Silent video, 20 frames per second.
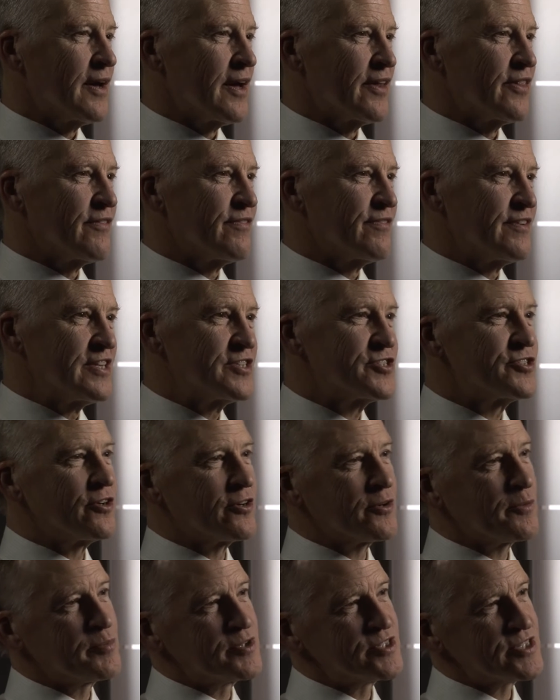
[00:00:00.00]
and the
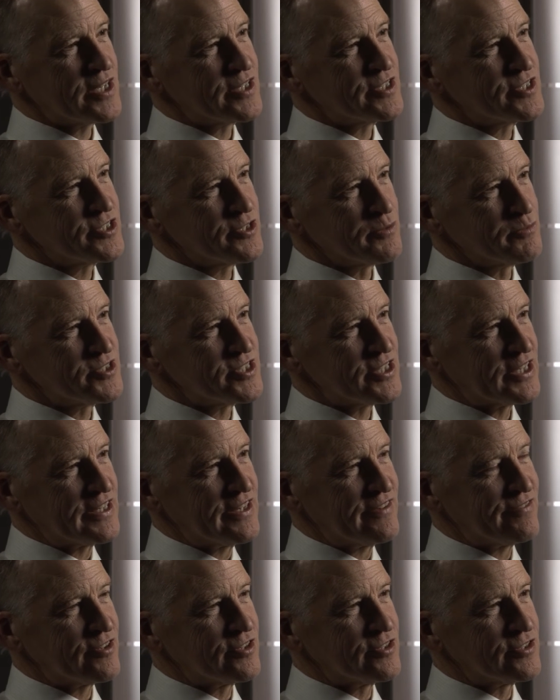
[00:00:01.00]
feedstock presents some
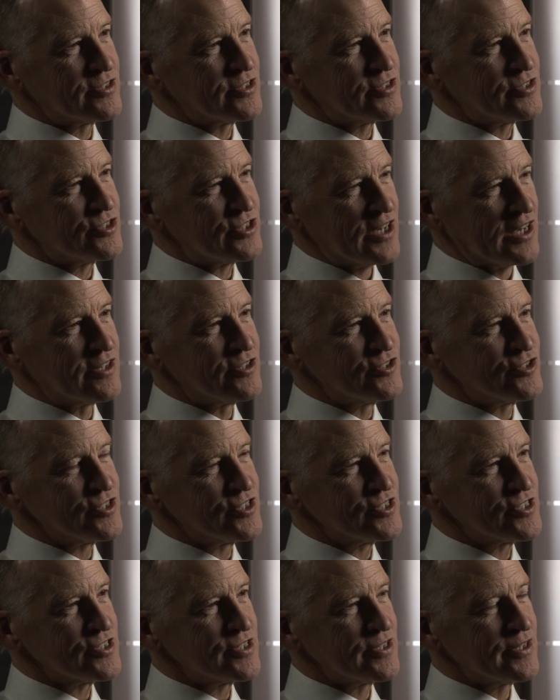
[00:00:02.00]
significant
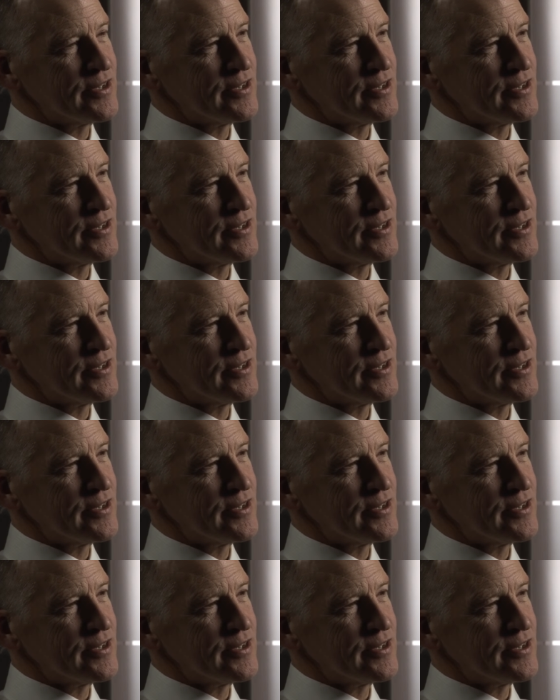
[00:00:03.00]
challenges,